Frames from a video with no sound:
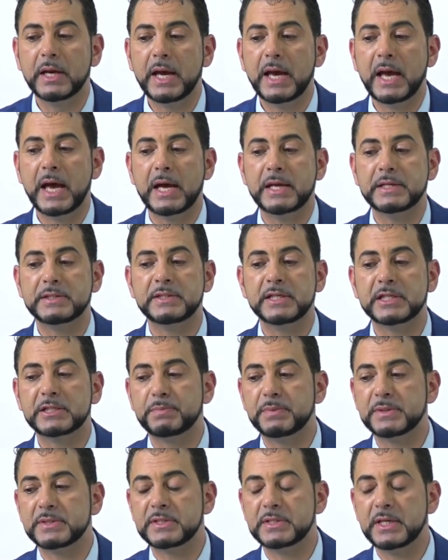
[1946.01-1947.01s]

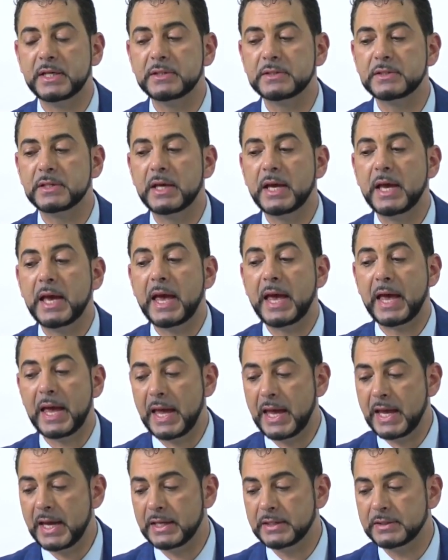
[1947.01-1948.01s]
6%,
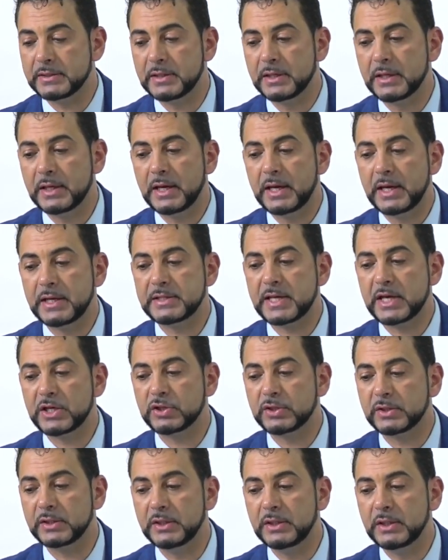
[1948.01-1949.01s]
and it's
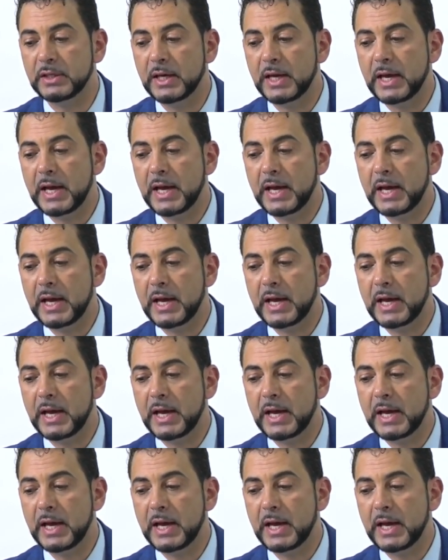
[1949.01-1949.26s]
actually